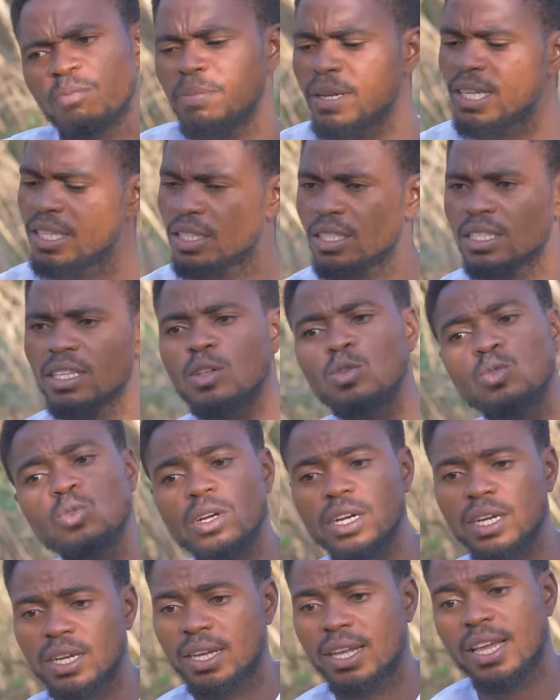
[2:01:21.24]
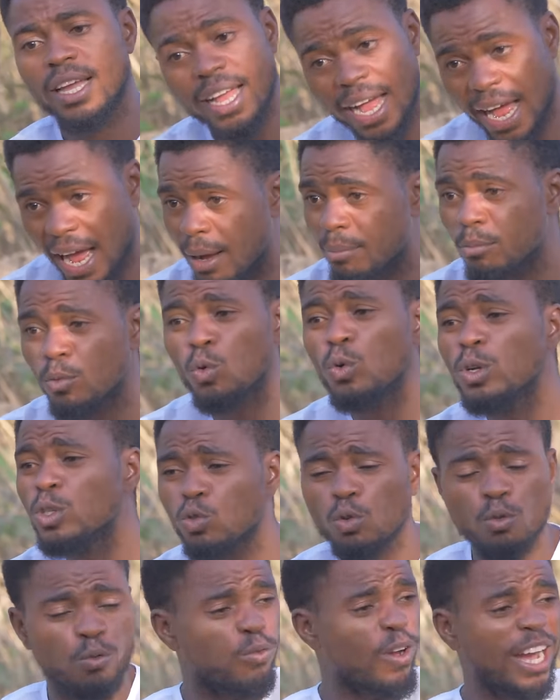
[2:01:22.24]
please, look. I'm going
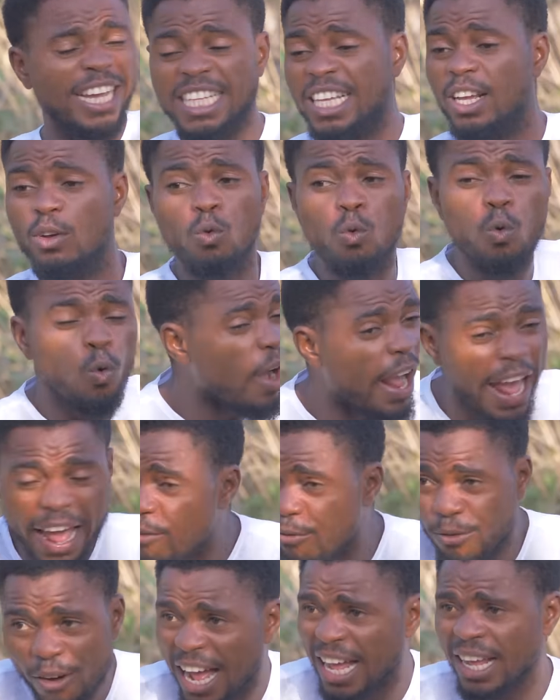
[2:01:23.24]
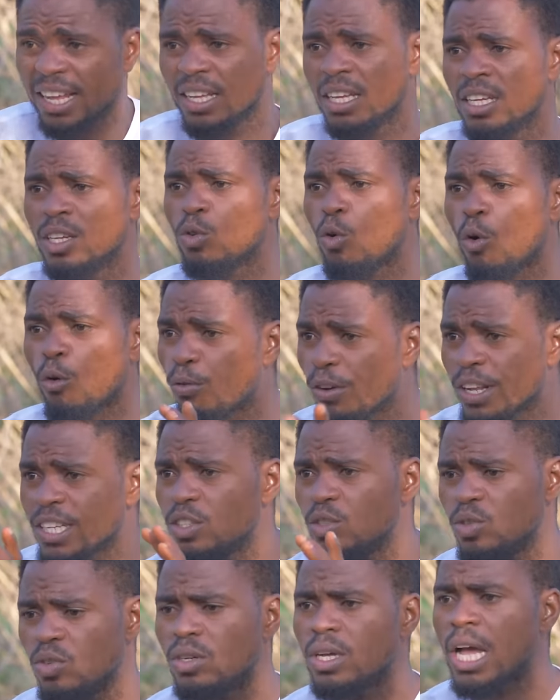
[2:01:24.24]
to fight whoever. I
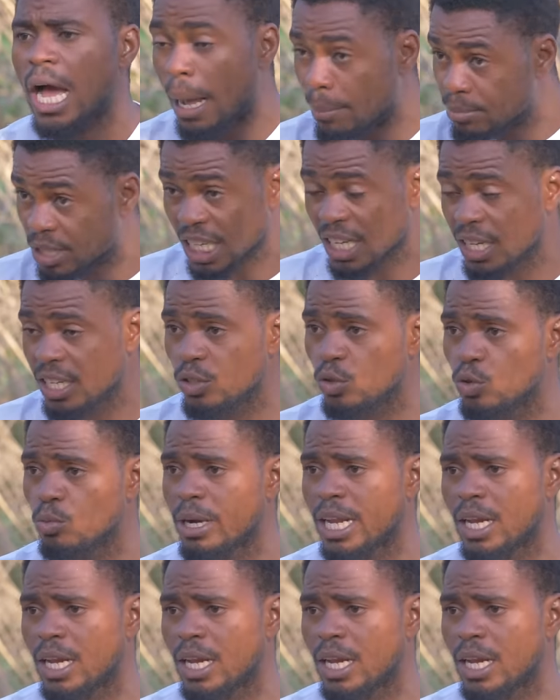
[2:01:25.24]
said. You. I'm telling you, my